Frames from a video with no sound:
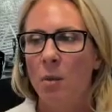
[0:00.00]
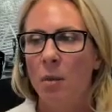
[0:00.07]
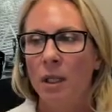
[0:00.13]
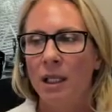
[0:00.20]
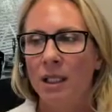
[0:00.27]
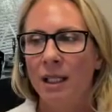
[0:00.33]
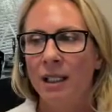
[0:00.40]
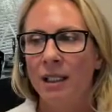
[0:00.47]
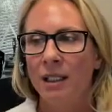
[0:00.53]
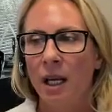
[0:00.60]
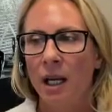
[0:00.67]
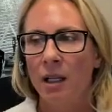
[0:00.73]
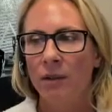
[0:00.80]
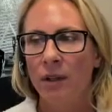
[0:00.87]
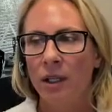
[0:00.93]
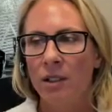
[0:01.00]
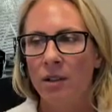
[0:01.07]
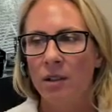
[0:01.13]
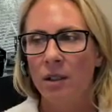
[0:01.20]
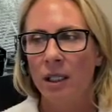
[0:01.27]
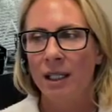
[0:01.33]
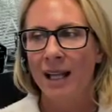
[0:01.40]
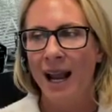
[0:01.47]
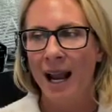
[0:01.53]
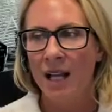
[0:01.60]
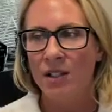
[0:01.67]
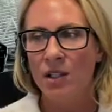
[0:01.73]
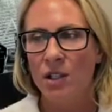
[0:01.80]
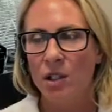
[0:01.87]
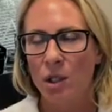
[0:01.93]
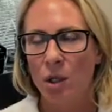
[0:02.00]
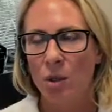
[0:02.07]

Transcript: But it asks